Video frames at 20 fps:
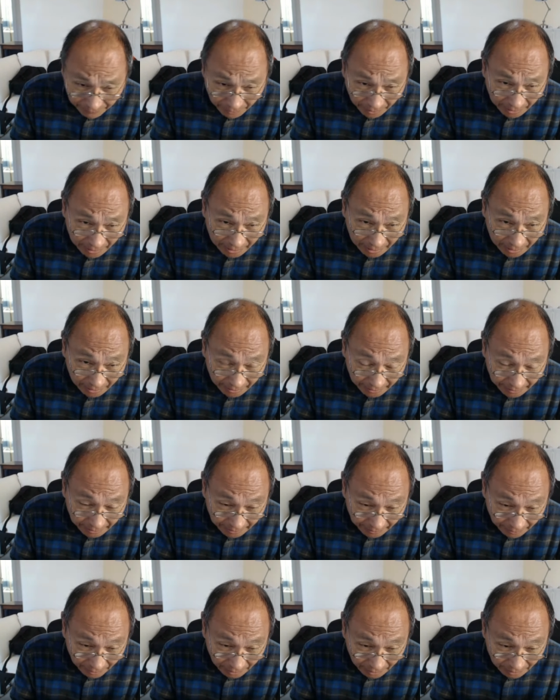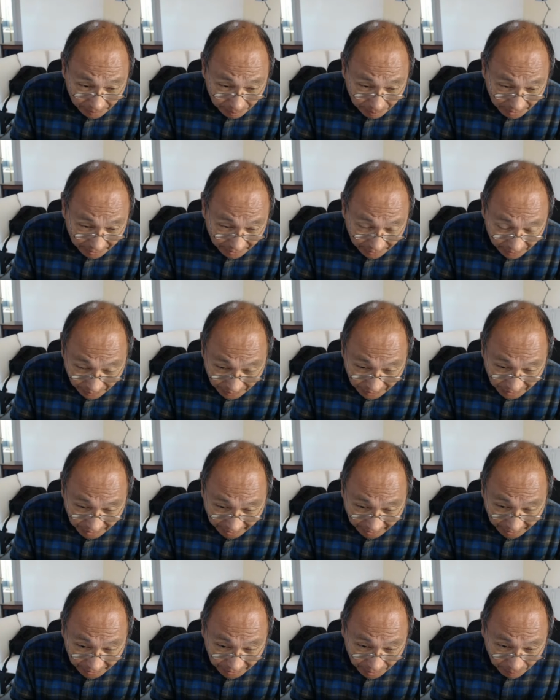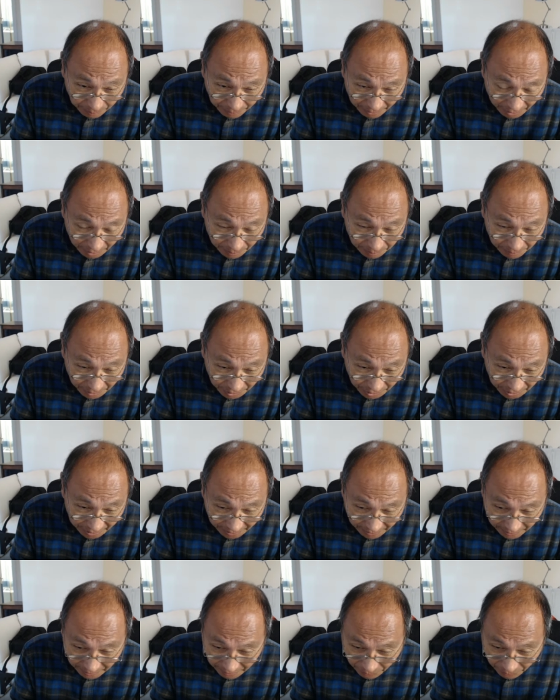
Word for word: a colleague in the political science department, Jonathan